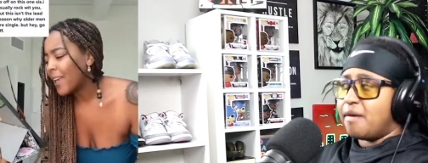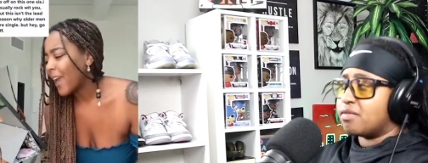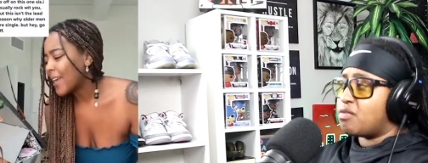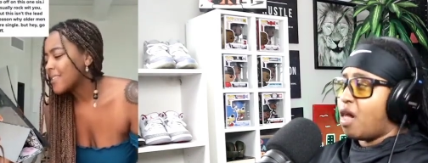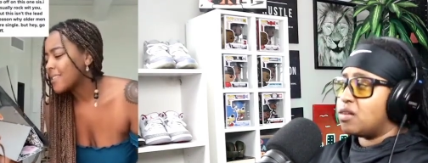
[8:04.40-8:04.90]
Speaker 1: asses
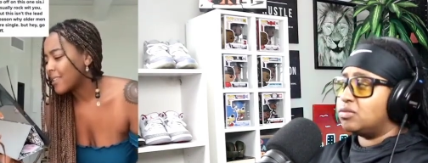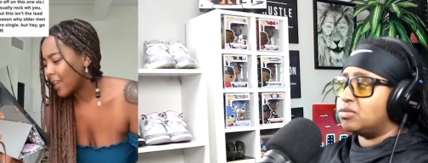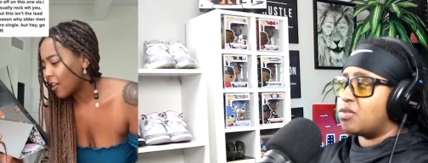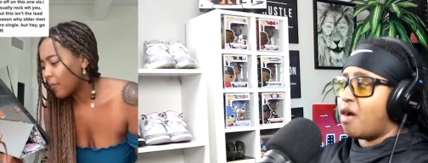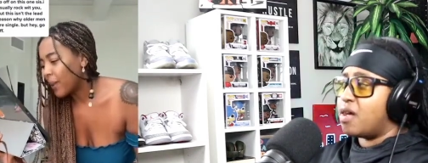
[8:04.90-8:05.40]
to
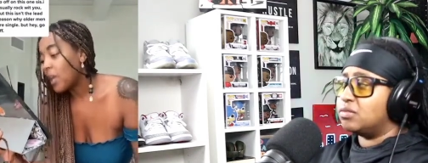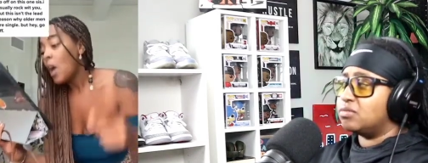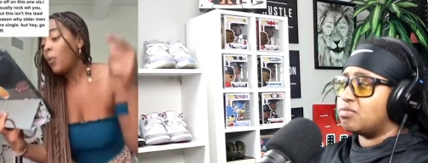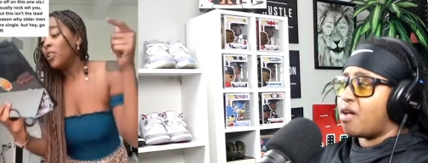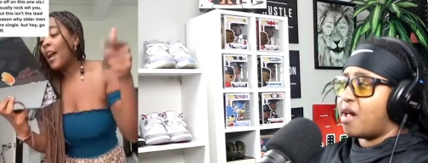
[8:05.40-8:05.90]
therapy, will
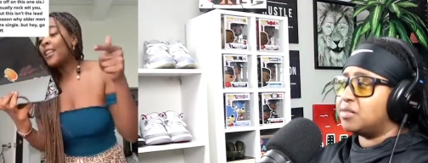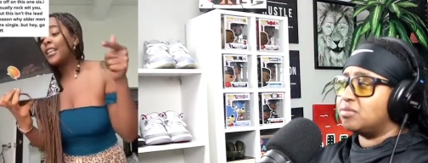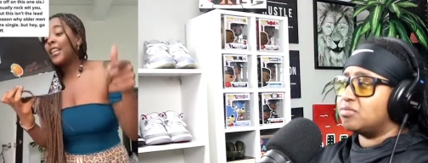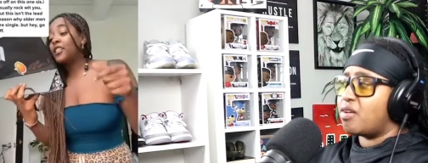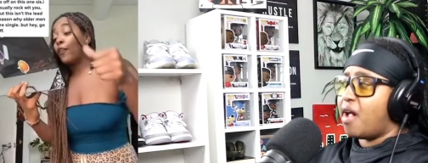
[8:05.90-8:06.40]
likely lead
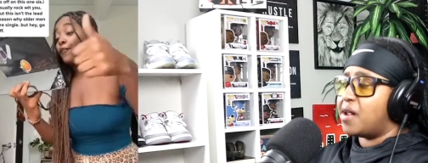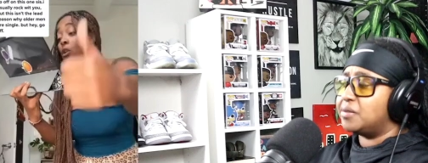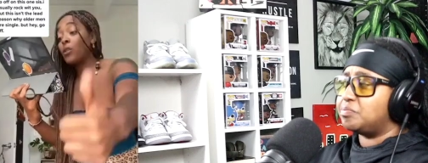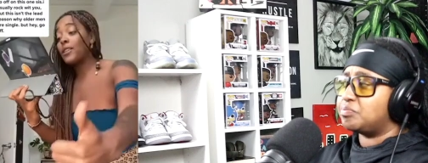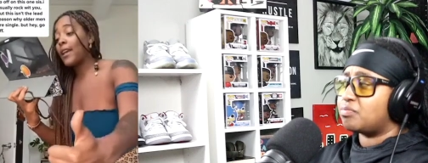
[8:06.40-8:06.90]
to fewer
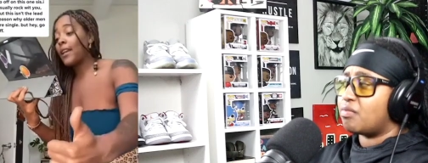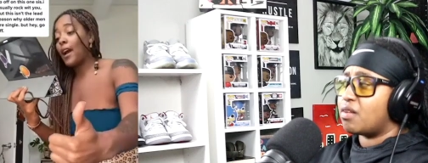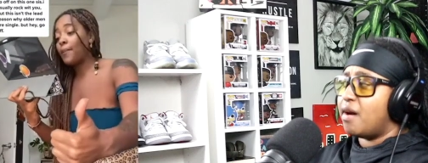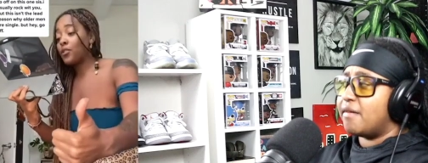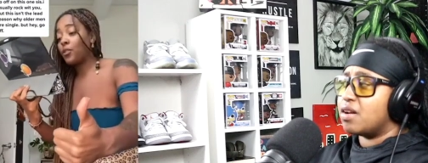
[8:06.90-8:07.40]
dating
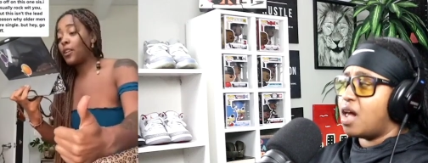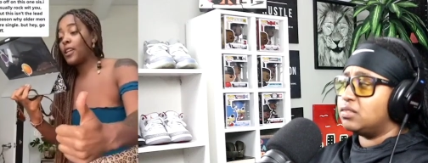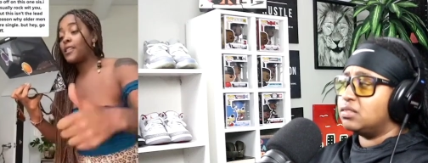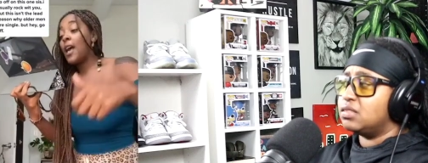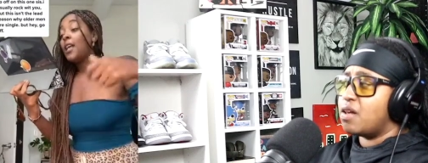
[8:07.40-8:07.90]
opportunities,
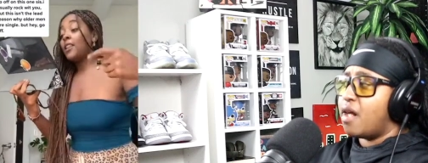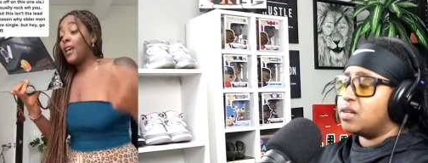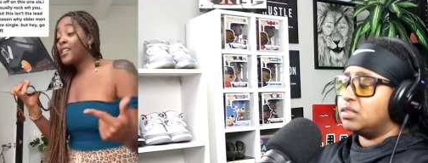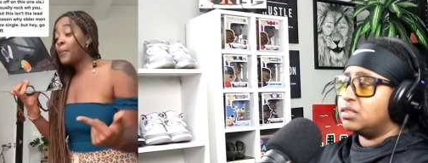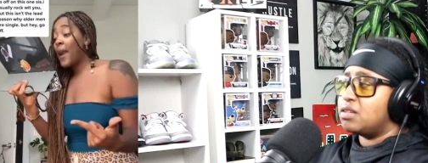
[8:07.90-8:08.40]
less
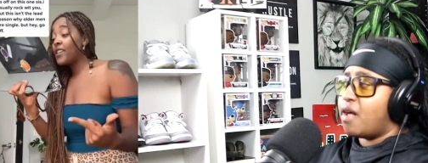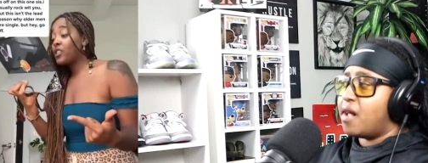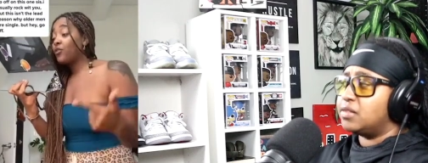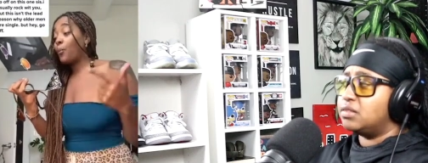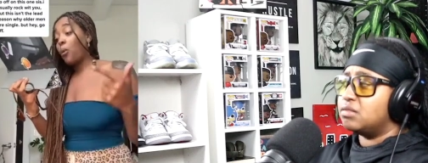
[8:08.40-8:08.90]
patience for
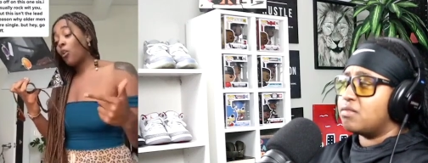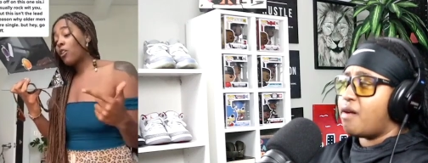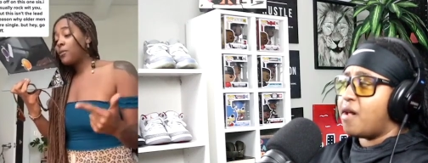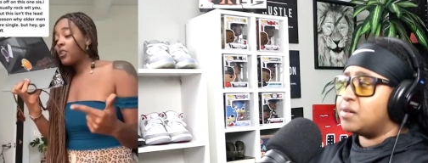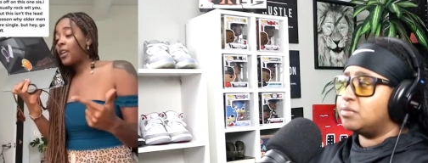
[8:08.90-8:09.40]
poor
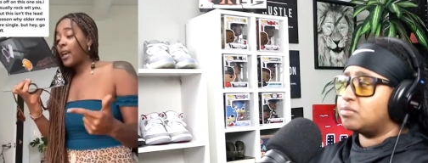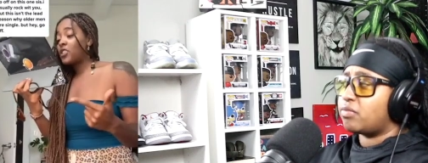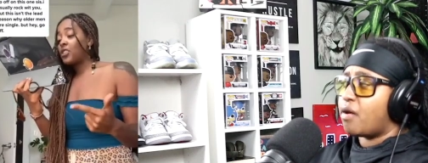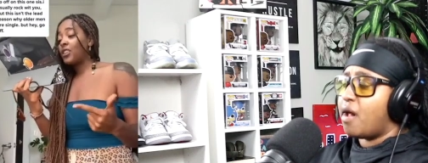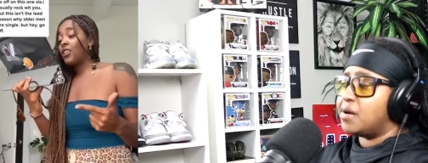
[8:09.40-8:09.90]
communication
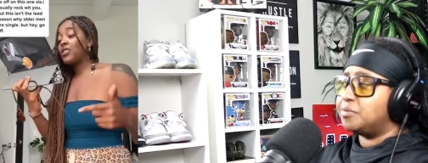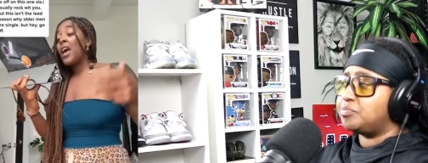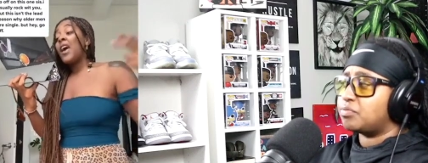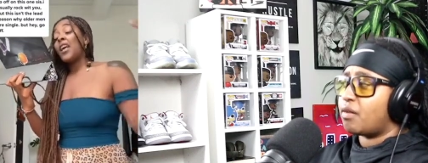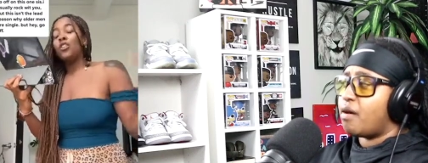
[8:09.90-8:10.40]
skills,
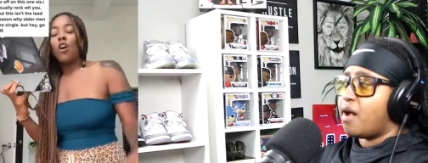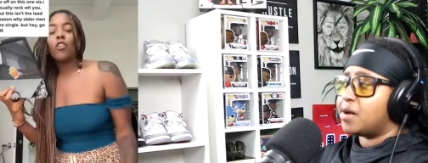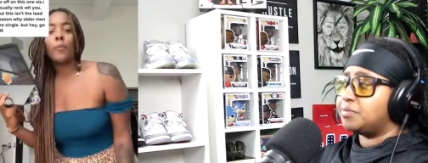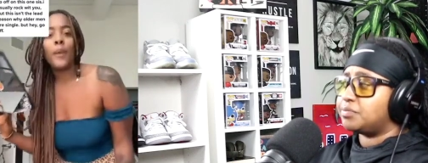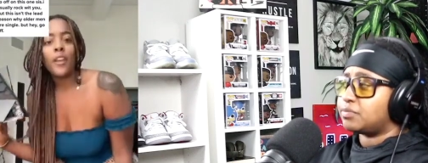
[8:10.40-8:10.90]
Speaker 2: and longer
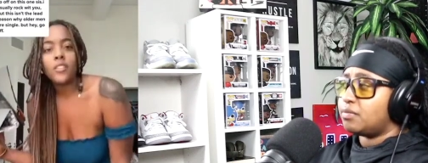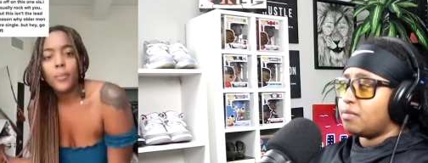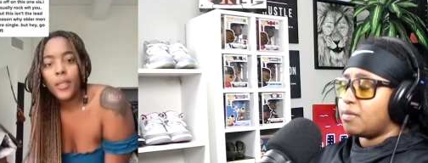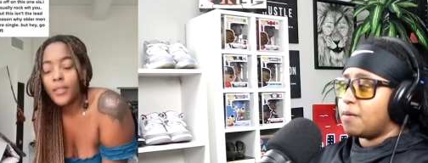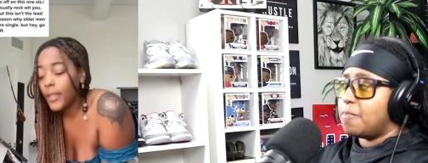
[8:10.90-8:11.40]
periods of being
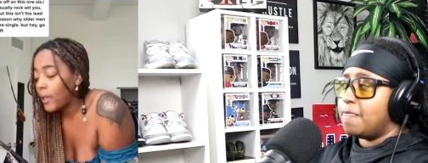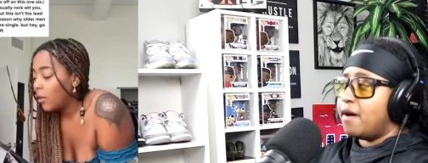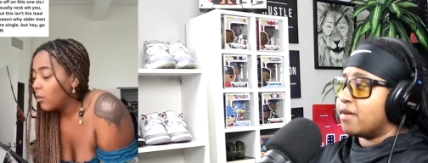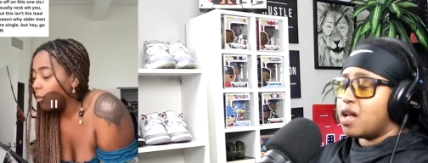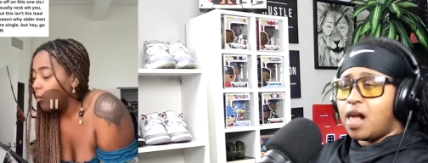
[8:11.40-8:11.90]
single.
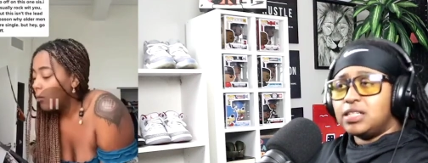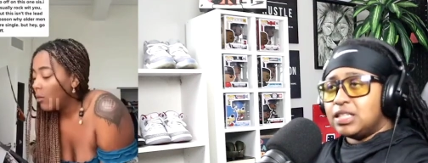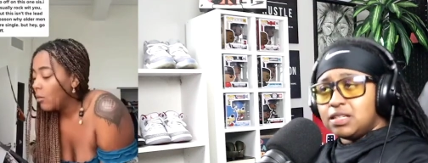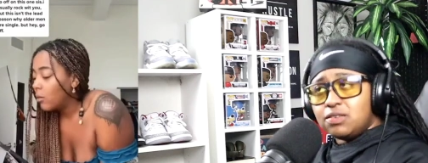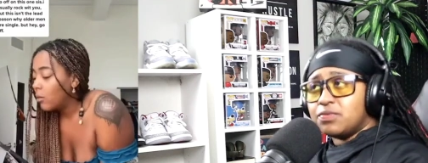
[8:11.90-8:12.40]
I
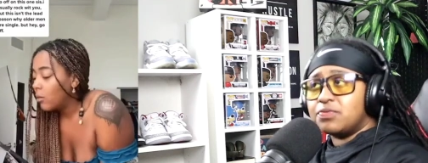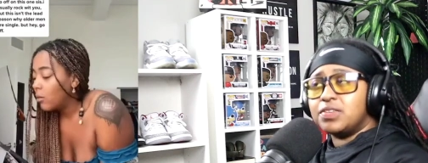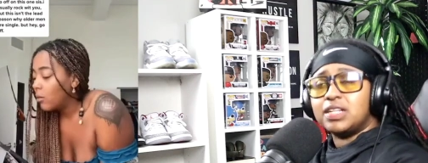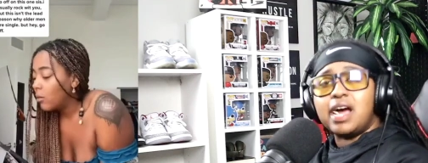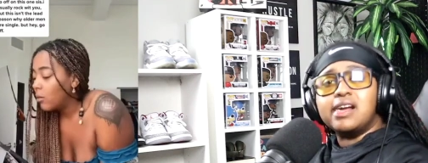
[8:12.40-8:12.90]
don't feel
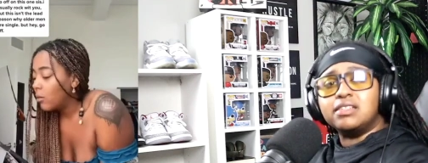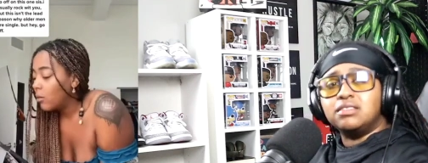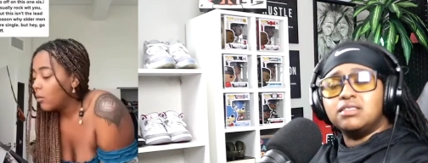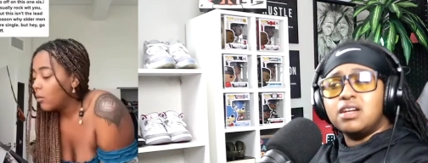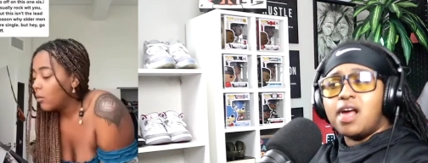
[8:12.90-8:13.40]
like.
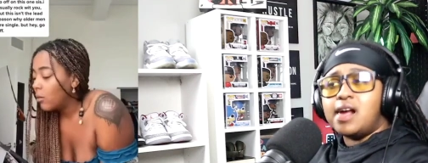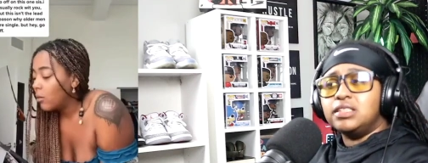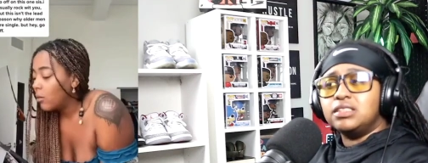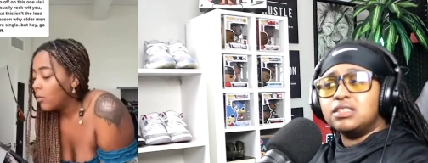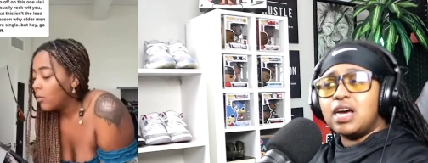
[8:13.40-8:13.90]

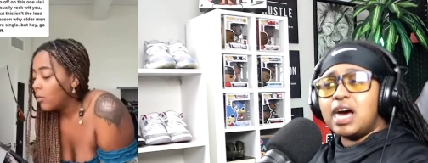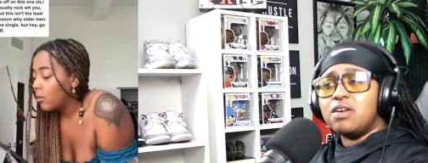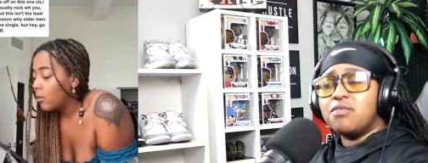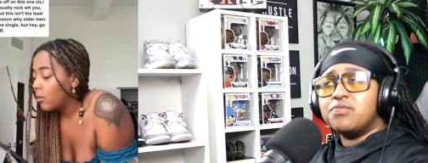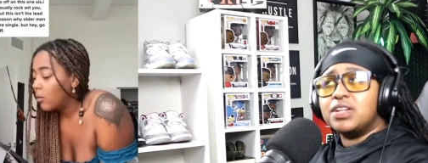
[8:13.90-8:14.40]
I don't
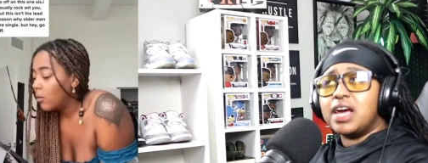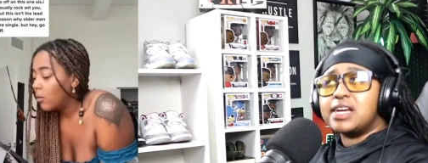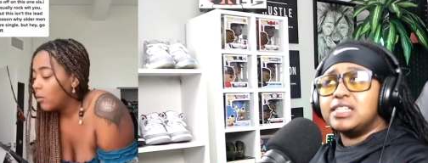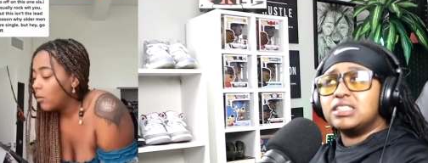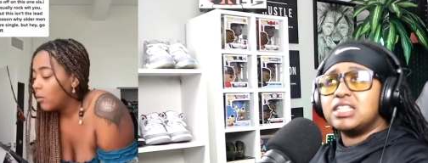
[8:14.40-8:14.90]
feel like it
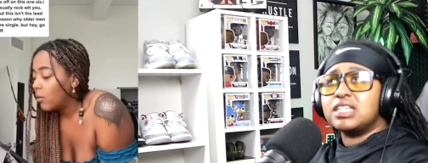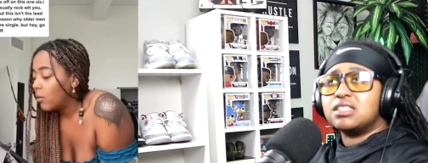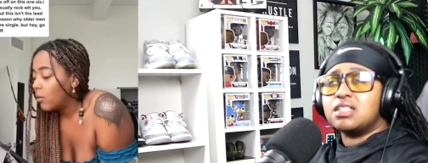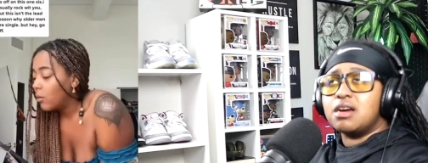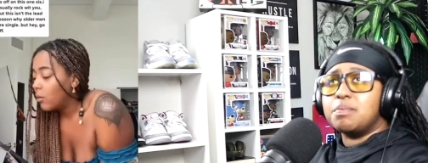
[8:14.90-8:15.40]
takes
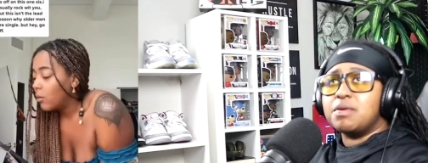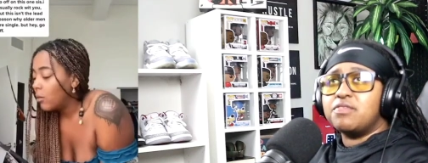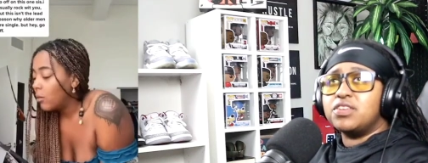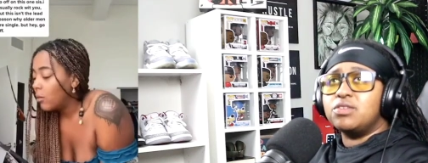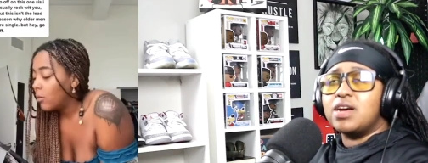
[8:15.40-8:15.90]
therapy for you
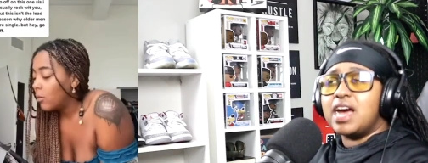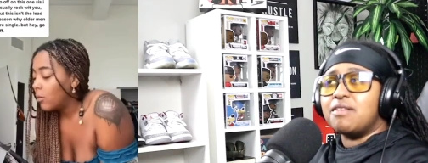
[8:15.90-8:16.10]
to have